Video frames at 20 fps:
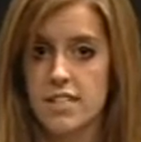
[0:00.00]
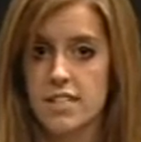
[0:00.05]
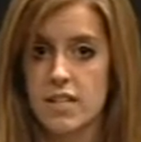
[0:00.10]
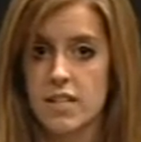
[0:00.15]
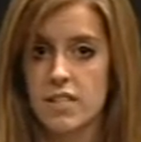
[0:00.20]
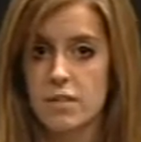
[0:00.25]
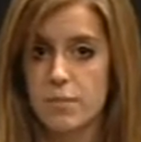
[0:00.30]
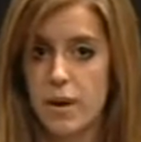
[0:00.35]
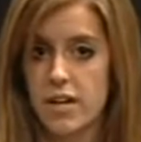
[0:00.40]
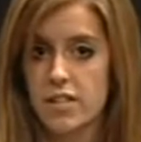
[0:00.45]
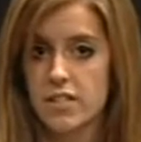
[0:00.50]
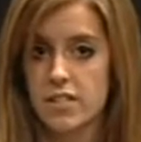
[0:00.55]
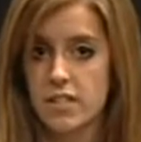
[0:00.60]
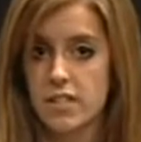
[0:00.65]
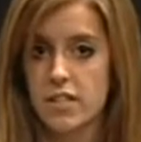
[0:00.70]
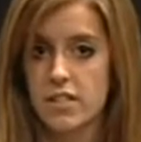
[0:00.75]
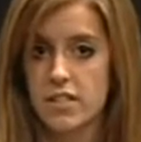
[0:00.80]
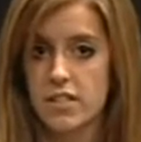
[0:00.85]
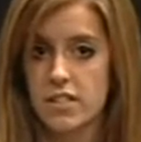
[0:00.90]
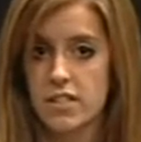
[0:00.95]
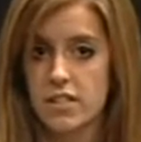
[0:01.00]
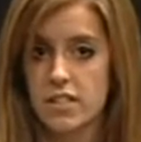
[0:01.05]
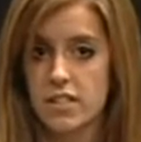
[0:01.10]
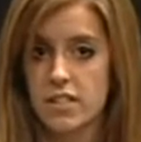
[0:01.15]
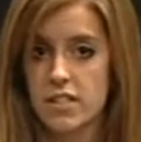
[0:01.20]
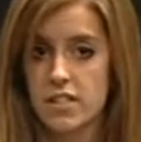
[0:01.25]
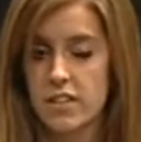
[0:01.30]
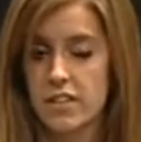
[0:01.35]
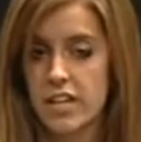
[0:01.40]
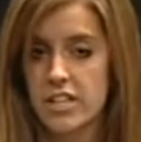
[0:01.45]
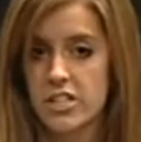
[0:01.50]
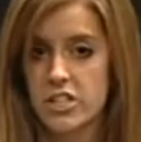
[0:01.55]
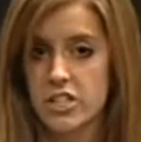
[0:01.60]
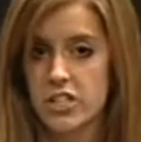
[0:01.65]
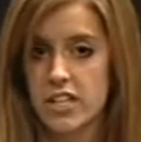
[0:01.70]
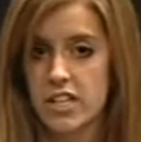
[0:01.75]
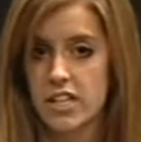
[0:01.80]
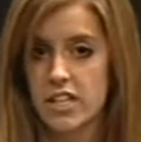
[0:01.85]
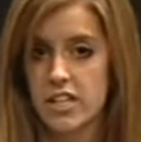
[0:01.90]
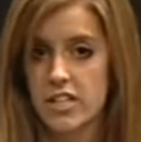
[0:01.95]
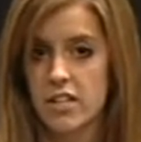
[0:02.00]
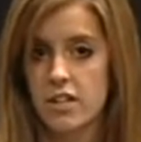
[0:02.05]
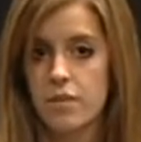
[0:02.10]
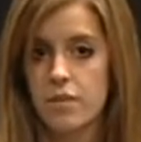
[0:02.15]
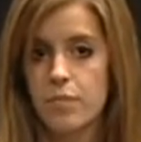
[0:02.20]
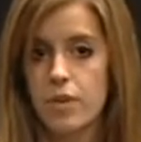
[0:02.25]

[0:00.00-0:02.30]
to express their concerns to the legislator,